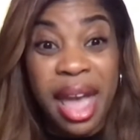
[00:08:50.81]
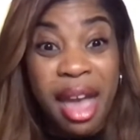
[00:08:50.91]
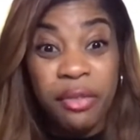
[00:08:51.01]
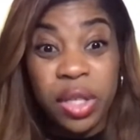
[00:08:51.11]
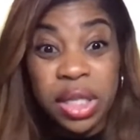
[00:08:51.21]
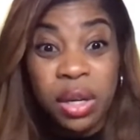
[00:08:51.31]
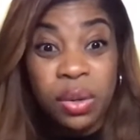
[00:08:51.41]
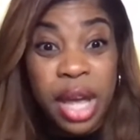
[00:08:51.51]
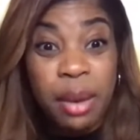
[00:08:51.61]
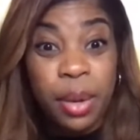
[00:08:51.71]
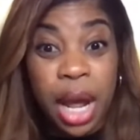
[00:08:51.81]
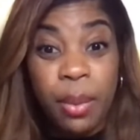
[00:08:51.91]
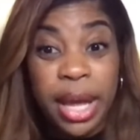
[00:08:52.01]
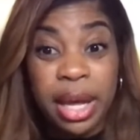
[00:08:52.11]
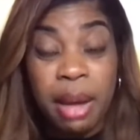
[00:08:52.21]
every single day when I
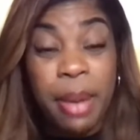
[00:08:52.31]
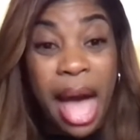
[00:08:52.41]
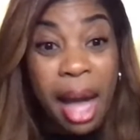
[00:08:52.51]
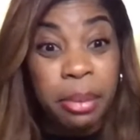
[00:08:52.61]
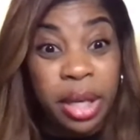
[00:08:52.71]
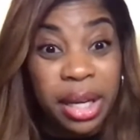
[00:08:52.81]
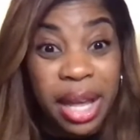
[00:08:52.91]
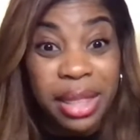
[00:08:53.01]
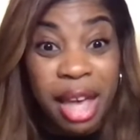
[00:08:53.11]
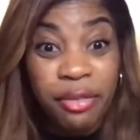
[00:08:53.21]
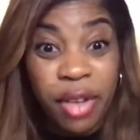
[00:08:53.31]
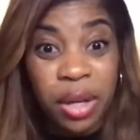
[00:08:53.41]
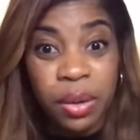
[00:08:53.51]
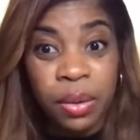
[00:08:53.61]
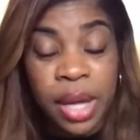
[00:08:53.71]
wake up, I'm looking at that
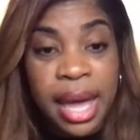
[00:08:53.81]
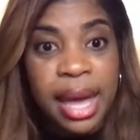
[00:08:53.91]
funnel.